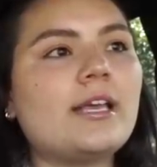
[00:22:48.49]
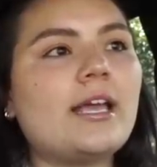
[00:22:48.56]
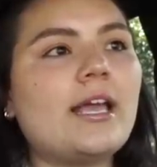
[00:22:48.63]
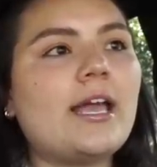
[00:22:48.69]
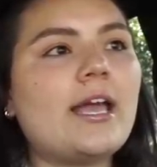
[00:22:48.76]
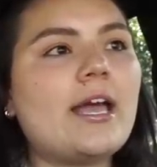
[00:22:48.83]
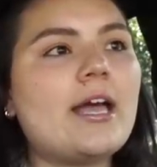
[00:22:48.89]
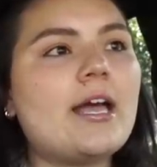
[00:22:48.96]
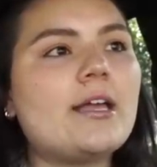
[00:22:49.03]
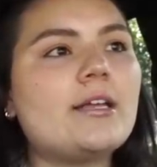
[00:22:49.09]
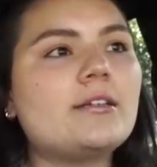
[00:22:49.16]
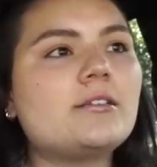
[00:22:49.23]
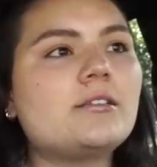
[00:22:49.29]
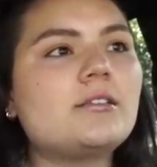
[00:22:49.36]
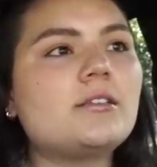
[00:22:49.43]

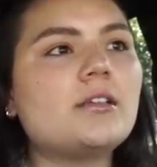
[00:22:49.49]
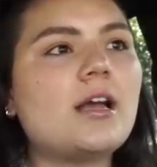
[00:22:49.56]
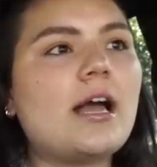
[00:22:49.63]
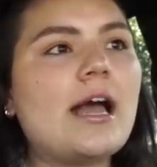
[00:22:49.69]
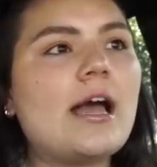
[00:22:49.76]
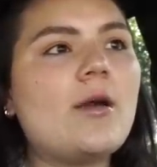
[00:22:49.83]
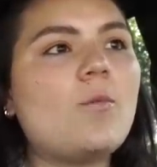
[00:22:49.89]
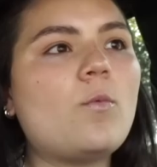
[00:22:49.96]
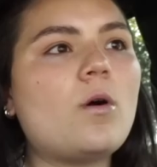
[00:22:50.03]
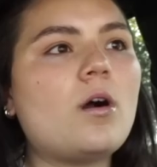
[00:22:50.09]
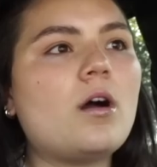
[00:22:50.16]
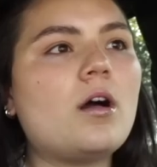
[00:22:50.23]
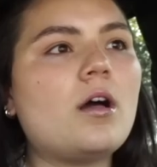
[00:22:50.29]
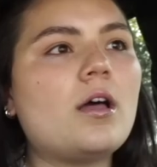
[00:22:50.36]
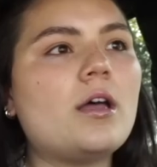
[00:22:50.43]
And I
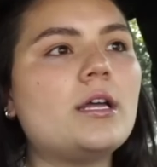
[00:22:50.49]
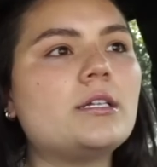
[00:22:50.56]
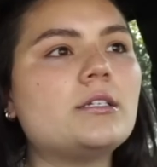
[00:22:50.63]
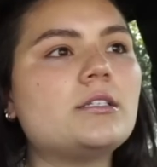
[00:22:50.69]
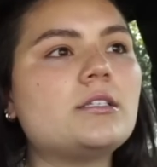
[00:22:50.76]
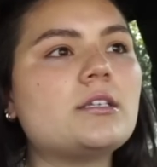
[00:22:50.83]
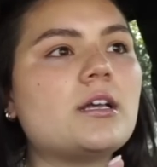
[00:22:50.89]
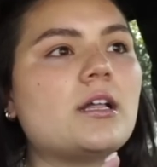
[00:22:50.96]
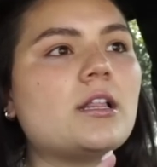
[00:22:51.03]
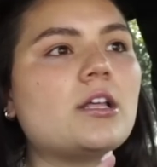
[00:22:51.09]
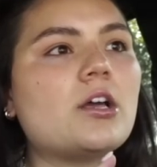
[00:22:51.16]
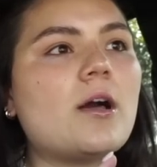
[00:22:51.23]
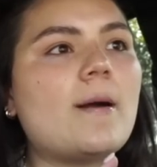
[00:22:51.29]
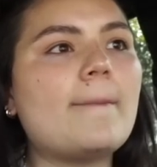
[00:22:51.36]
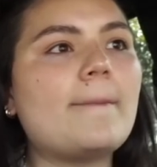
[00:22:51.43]
want
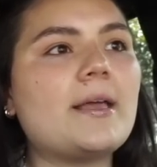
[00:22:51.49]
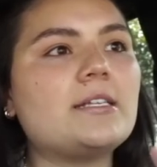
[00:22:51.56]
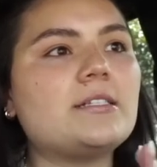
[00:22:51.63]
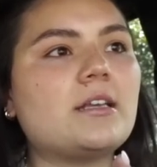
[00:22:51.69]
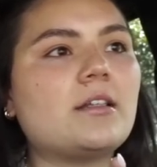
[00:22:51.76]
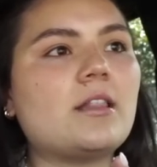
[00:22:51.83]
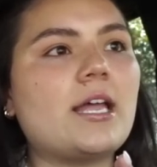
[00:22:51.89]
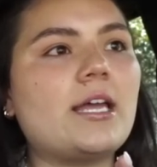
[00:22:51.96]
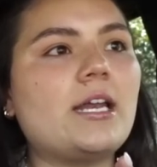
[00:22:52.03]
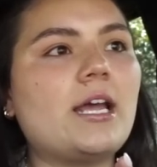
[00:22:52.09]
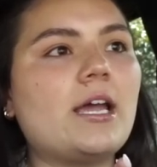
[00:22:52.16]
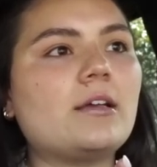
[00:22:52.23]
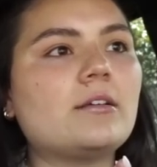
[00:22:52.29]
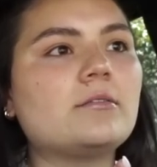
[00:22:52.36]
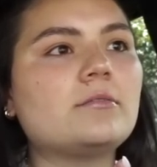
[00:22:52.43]
amazing
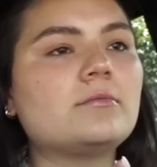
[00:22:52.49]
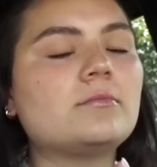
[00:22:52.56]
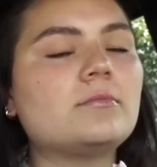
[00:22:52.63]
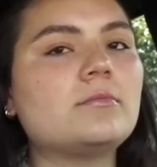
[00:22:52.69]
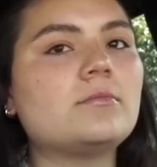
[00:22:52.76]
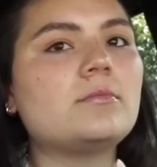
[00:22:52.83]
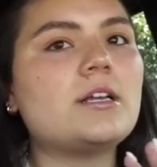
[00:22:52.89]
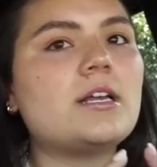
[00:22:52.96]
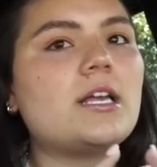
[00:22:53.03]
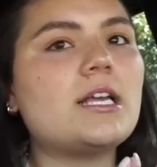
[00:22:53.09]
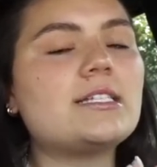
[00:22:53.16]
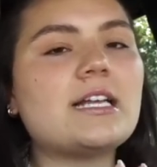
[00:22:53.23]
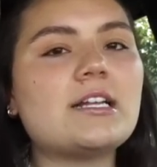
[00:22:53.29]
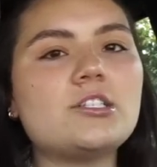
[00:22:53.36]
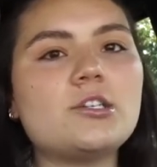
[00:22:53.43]
lighting
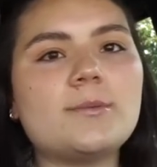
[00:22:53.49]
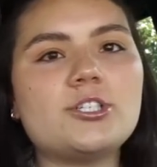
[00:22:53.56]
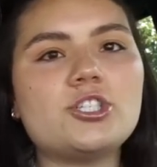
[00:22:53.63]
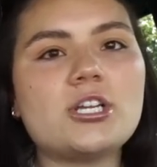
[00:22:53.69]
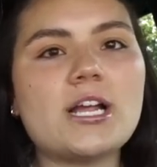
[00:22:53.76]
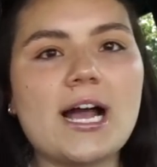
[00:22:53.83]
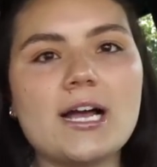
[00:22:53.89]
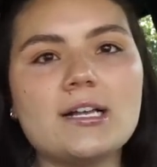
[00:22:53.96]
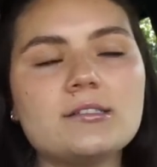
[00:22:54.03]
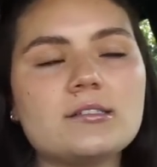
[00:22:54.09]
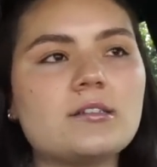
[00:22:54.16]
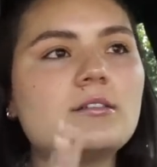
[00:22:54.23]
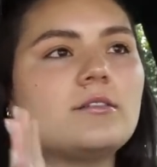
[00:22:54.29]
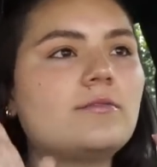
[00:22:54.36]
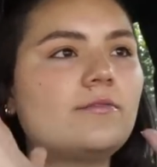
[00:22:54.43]
is that too much to
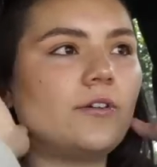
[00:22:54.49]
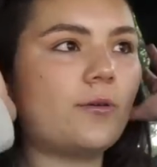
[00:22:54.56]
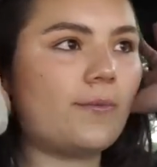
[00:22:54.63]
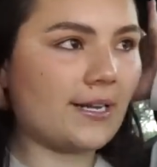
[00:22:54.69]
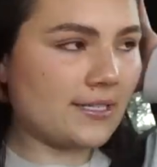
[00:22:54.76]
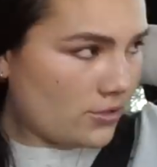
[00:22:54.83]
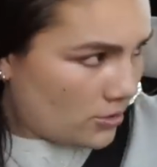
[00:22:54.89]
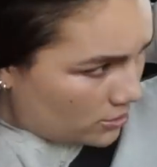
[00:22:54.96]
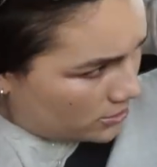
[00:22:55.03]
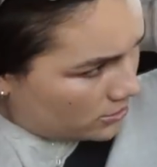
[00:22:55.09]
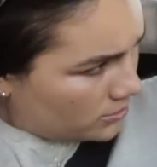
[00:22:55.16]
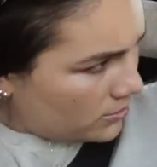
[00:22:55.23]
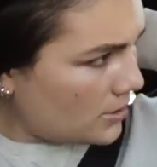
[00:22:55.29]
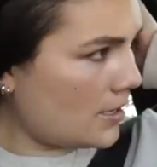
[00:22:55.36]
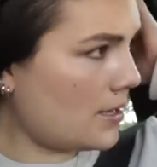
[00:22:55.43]
ask for a rental?
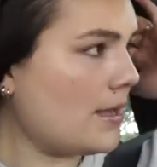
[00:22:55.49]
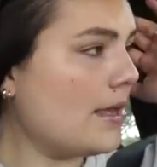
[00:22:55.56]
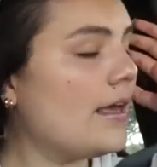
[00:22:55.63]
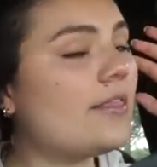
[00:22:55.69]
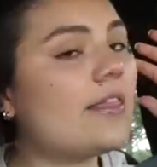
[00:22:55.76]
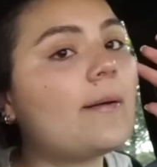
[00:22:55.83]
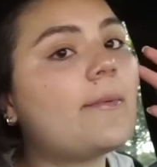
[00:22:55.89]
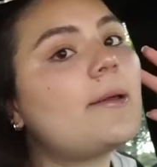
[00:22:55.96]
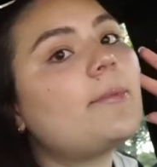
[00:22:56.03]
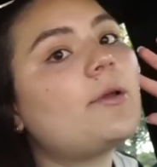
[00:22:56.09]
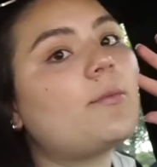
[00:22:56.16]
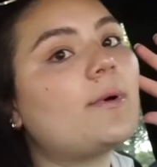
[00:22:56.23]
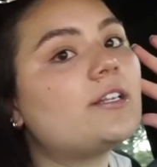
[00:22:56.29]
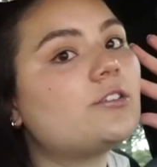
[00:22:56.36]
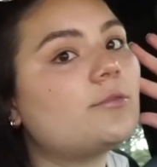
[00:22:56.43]
That might
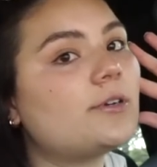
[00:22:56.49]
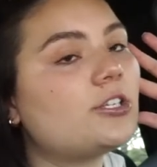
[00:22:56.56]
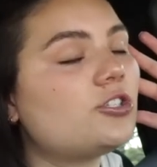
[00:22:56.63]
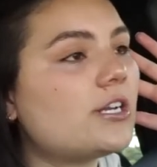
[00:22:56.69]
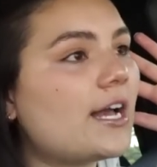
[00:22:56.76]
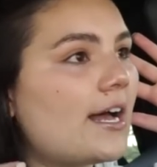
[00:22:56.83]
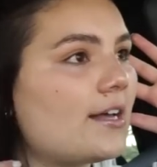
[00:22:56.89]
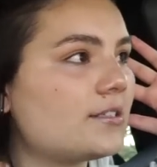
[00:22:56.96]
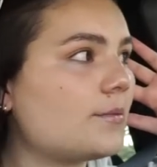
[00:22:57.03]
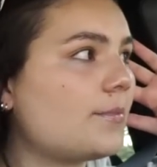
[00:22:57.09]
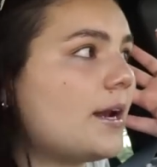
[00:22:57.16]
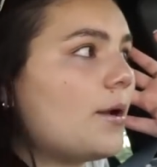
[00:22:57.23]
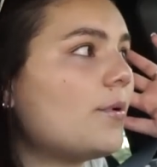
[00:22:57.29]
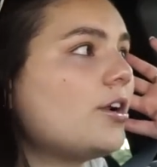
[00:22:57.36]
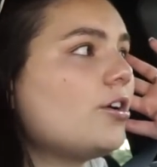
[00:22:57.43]
be way too much to ask.
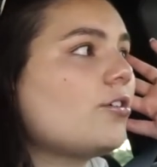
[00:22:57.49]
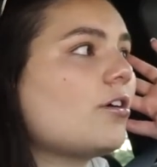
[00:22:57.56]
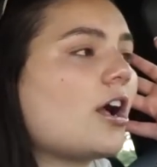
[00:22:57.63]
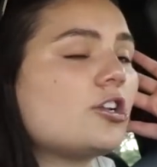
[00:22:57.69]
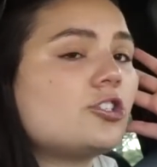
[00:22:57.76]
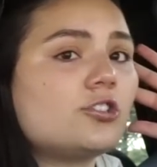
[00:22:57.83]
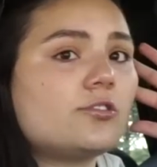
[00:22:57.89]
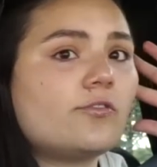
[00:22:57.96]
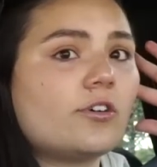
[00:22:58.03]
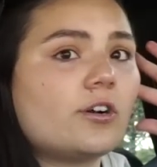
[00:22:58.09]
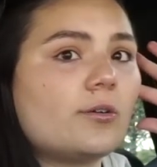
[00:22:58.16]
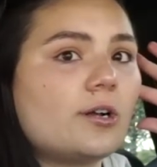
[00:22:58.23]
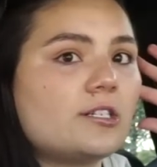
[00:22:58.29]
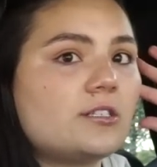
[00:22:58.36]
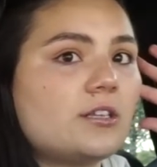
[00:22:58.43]
But I want a garage
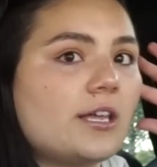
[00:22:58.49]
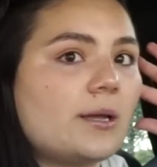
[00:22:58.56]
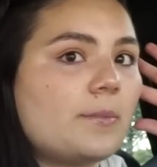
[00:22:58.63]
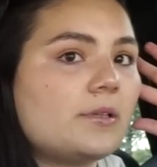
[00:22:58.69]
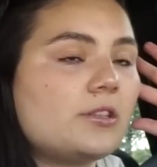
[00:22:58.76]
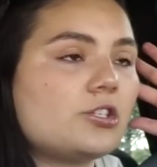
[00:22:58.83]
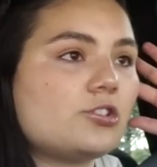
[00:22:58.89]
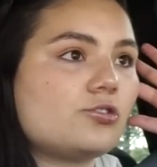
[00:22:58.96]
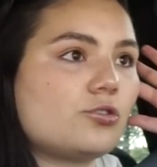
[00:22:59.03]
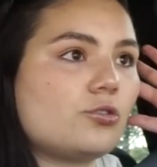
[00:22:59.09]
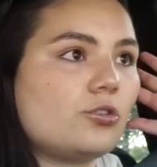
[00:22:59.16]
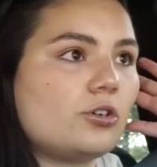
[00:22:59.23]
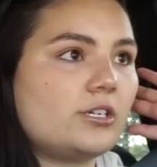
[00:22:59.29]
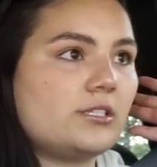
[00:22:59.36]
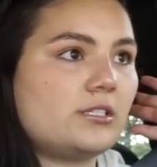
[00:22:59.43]
for us to like put the
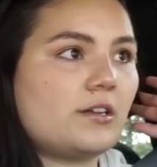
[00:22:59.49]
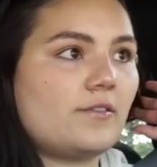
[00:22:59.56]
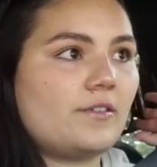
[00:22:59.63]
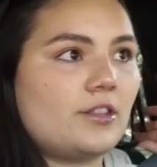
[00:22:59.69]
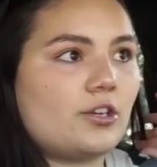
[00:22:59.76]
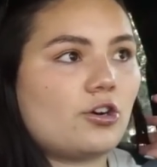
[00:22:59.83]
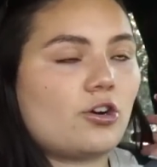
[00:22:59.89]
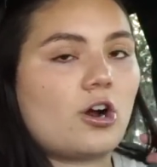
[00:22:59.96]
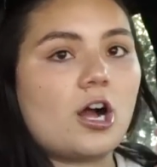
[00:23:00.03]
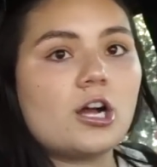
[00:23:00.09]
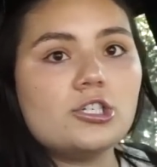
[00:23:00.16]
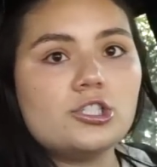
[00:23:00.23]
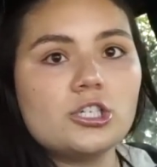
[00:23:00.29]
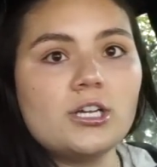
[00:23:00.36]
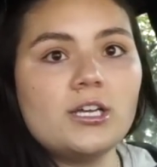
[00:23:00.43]
stroller and stuff in the
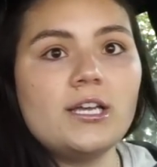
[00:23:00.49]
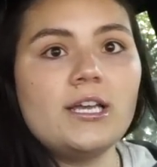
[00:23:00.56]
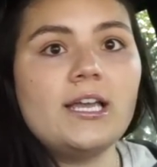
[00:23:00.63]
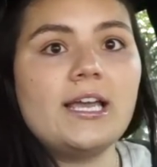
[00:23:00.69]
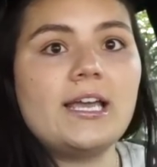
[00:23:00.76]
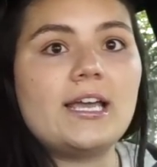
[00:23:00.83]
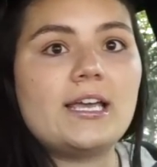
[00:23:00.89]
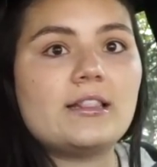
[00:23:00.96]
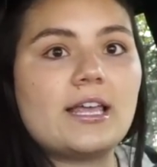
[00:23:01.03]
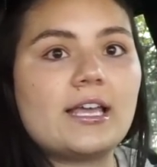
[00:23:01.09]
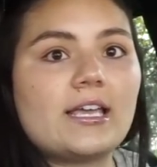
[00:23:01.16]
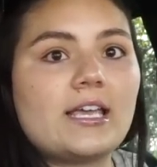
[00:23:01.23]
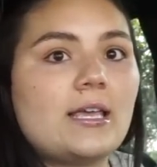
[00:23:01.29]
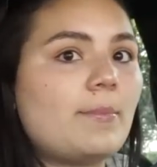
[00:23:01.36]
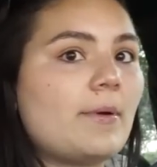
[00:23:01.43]
garage and
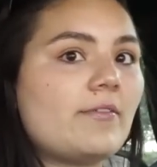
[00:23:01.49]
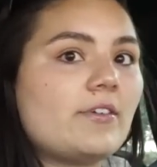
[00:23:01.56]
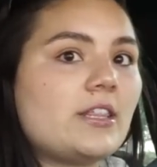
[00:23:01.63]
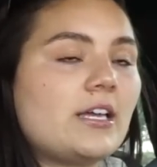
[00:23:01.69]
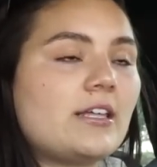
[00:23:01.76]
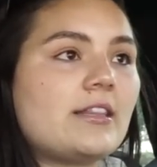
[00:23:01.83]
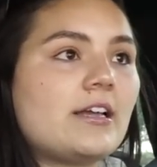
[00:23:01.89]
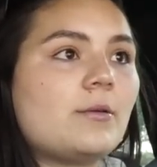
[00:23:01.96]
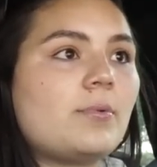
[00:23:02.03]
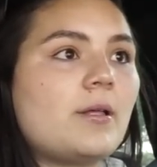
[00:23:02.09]
like keep everything in there.